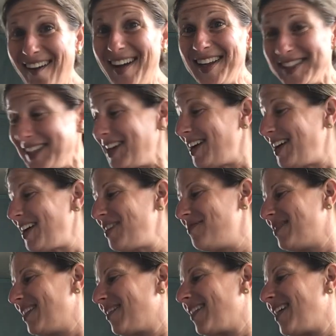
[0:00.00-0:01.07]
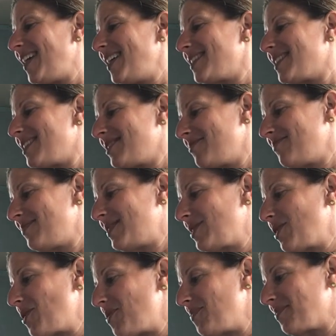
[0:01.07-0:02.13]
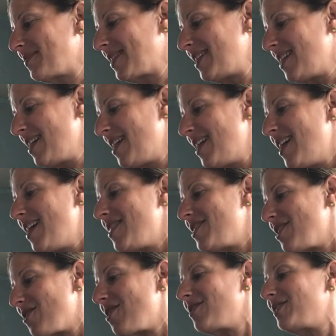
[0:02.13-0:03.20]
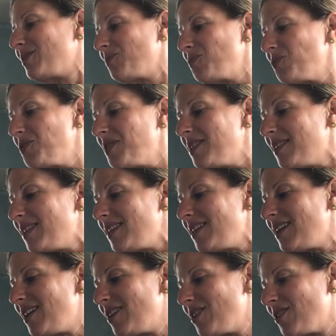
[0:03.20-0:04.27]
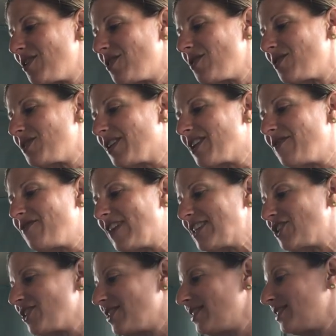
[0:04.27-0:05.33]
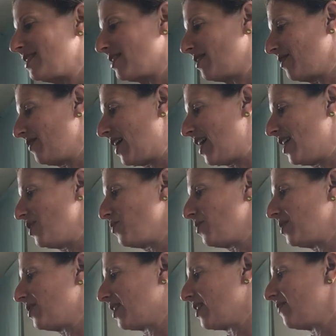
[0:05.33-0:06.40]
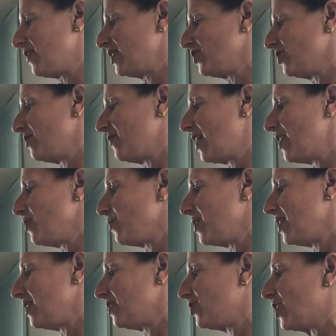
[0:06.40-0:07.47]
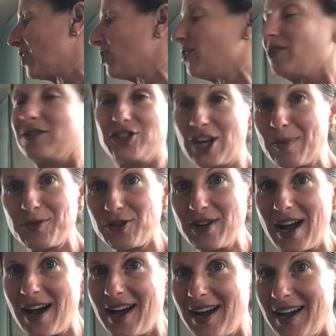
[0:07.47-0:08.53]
Awesome, right? So there are some really, the Confession of Henry Jekyll, Chapter